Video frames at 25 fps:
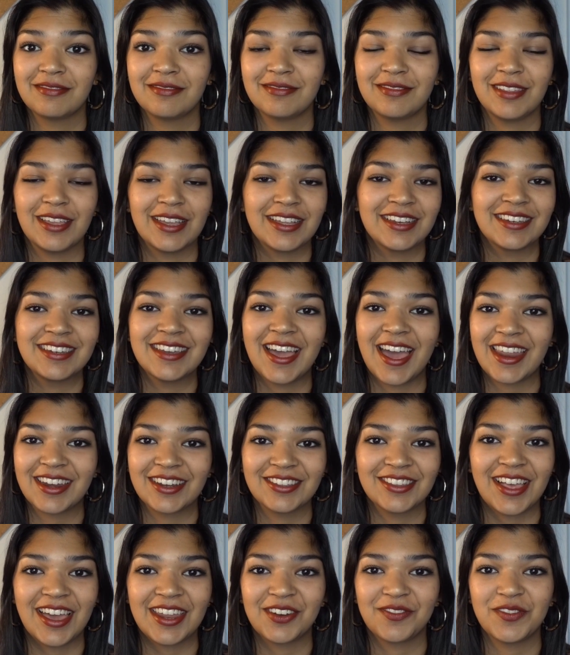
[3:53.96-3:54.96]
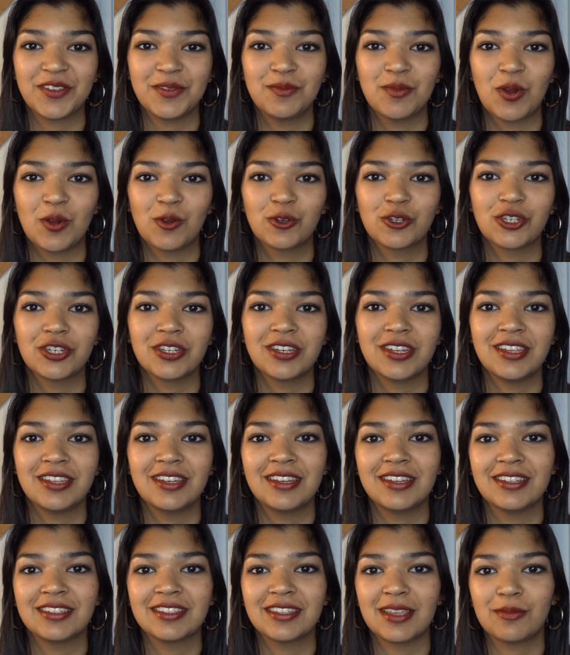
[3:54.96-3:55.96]
like not a lot of emotion in
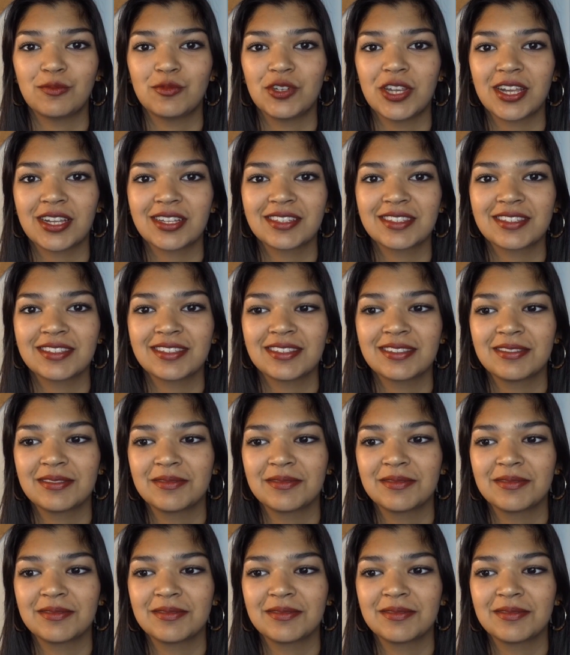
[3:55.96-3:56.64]
his subjects.